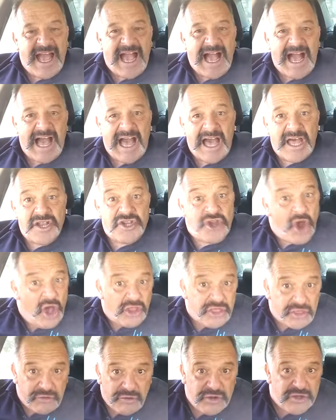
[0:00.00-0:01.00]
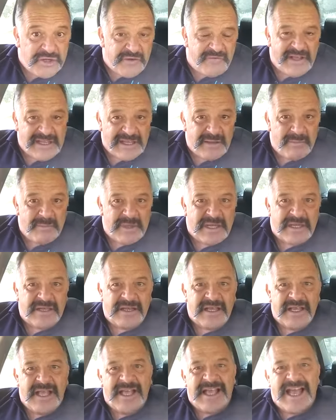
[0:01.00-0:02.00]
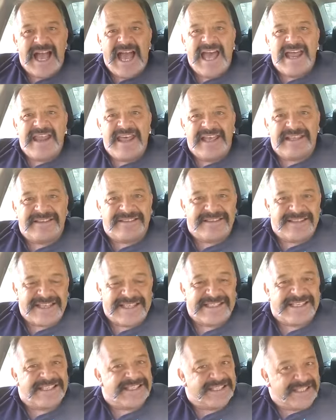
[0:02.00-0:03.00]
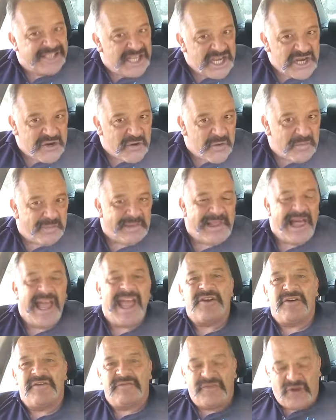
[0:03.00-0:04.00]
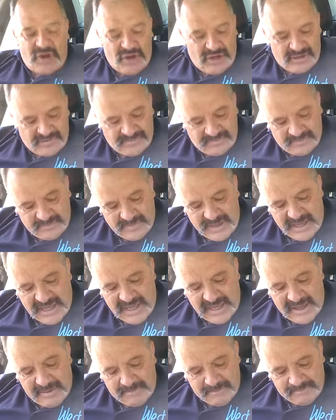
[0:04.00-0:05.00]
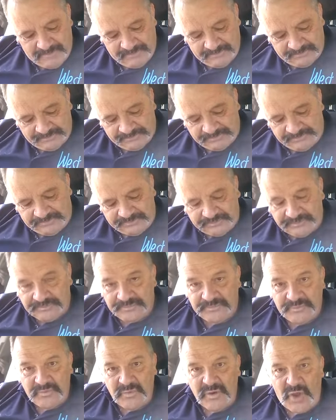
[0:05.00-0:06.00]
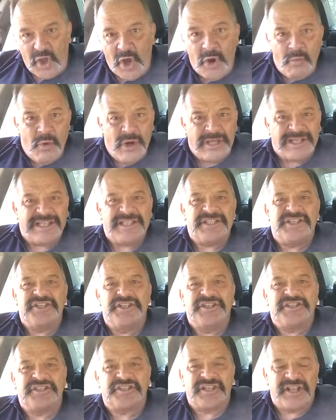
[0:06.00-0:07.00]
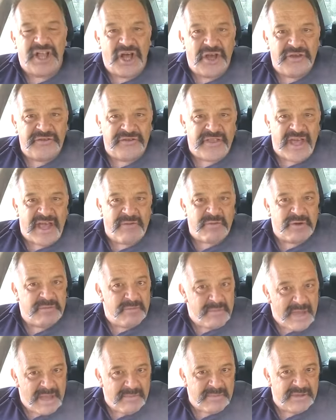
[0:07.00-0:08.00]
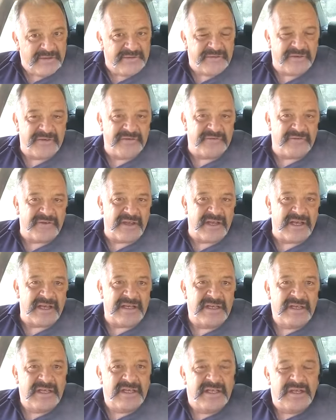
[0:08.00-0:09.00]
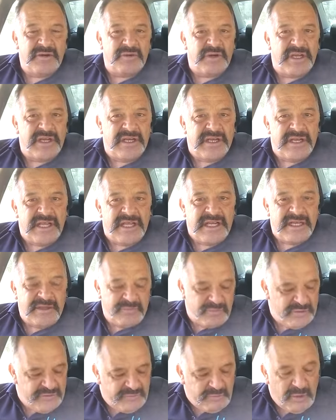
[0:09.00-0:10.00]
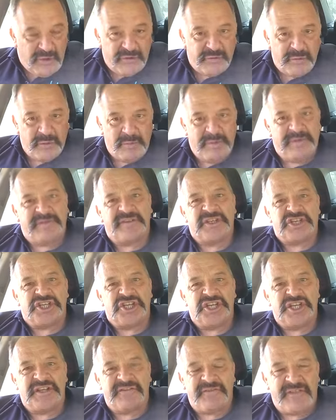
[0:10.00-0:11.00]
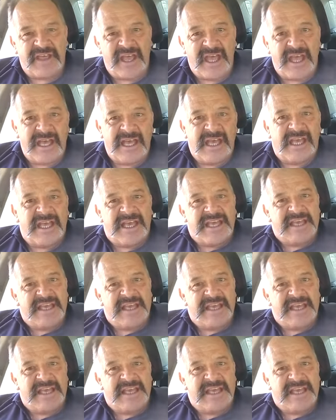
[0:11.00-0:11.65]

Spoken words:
not through development. And that's a secret plan I've got. I'm willing to disclose that with members of in responsible position, if they're